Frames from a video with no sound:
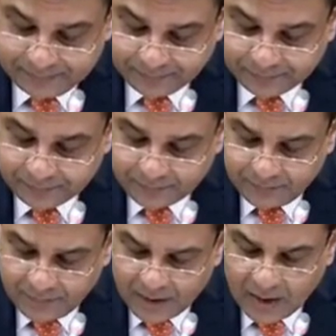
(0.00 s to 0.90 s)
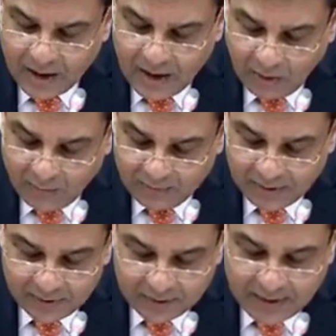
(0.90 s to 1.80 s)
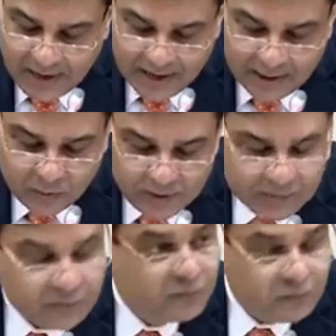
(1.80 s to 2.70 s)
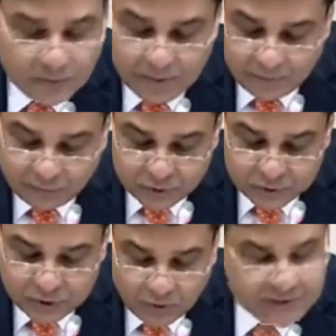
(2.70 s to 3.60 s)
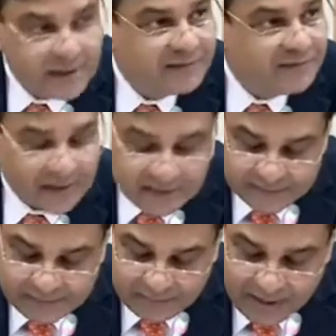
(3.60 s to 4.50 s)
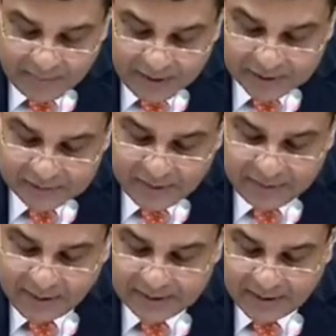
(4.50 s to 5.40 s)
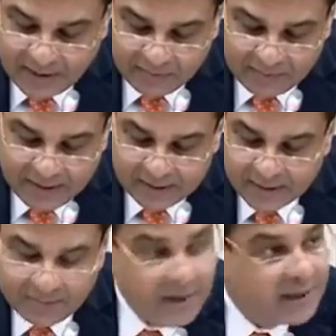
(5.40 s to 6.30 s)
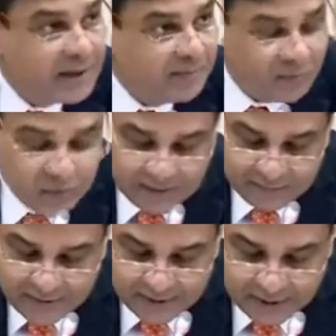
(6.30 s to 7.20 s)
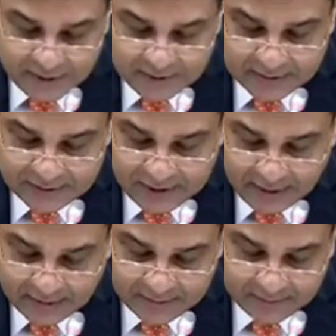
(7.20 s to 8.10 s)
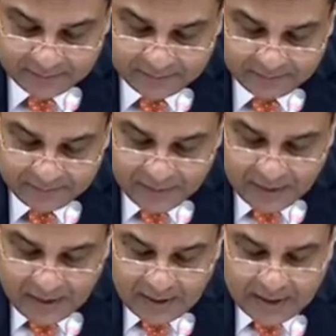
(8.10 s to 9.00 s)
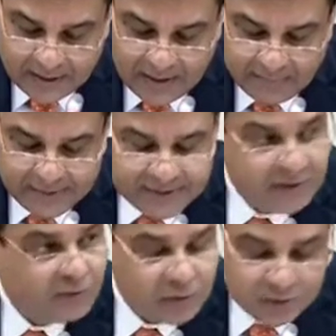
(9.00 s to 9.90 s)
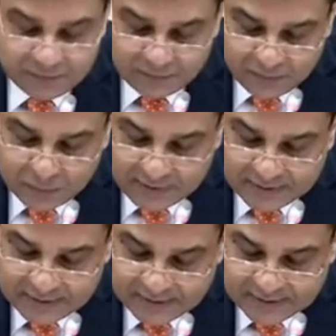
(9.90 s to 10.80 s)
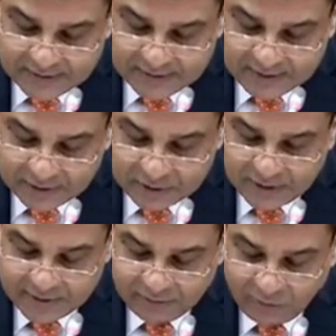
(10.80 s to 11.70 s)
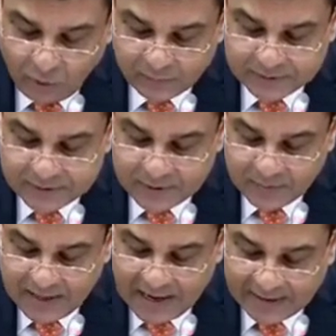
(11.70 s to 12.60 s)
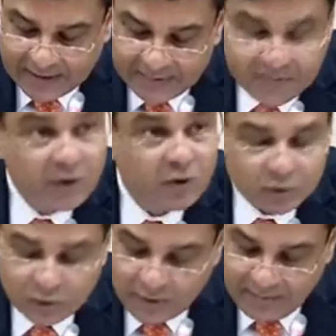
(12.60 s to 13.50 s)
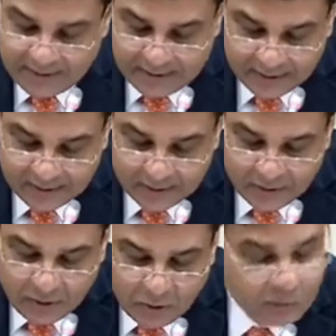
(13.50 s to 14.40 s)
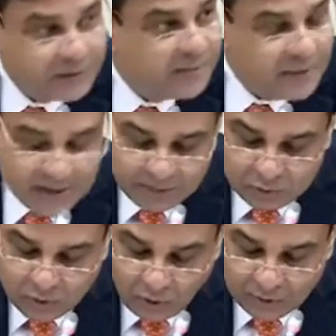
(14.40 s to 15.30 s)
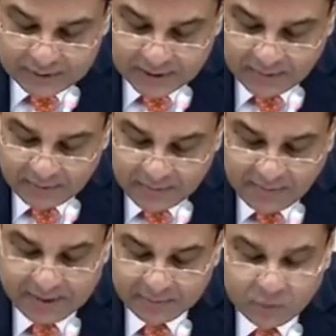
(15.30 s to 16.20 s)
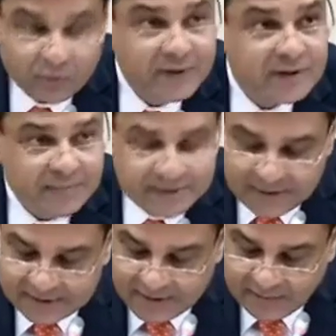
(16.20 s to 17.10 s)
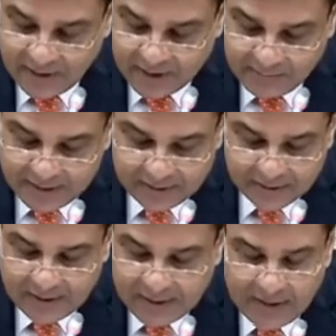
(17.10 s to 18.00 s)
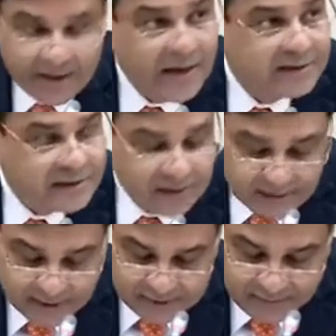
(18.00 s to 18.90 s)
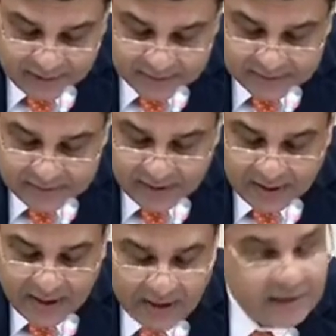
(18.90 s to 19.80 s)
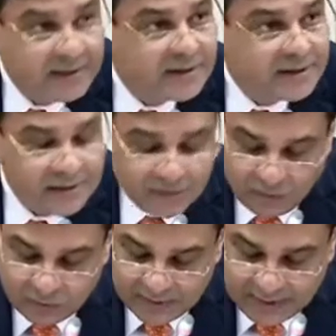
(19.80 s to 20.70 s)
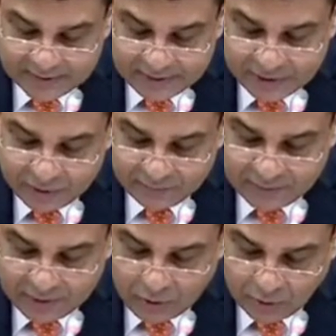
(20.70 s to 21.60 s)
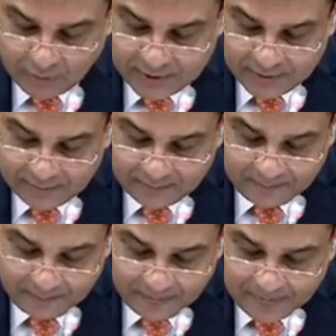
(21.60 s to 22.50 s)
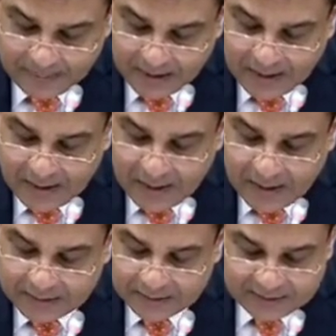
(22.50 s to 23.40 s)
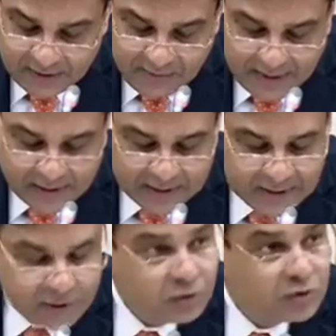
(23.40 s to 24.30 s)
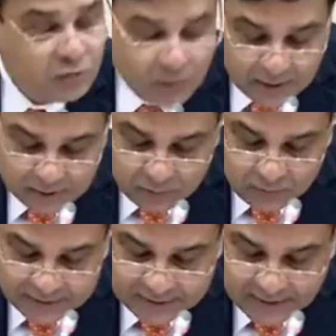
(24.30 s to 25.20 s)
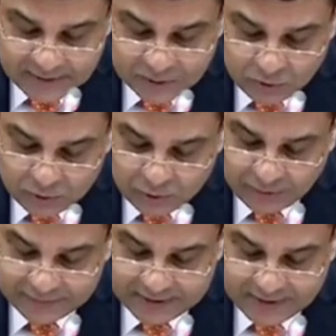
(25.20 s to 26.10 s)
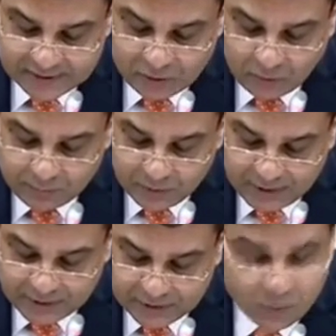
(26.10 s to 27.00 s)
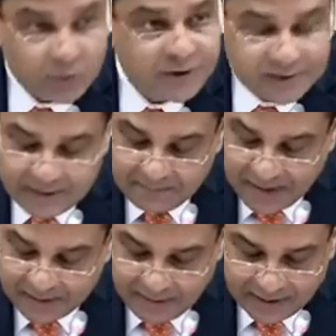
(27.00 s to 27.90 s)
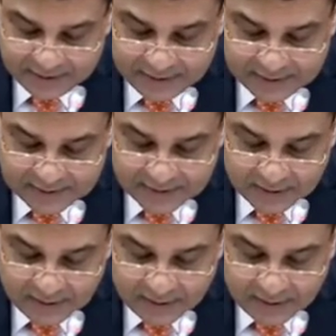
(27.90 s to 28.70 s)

However, adequate food stocks and effective supply management by the government may keep food inflation under check. The MPC was of the view that recent structural reforms will likely be growth augmenting over the medium to long term by improving the business environment, enhancing transparency, and increasing formalization of the economy. The Reserve Bank continues to work towards the resolution of stressed corporate exposures in bank balance sheets, which should start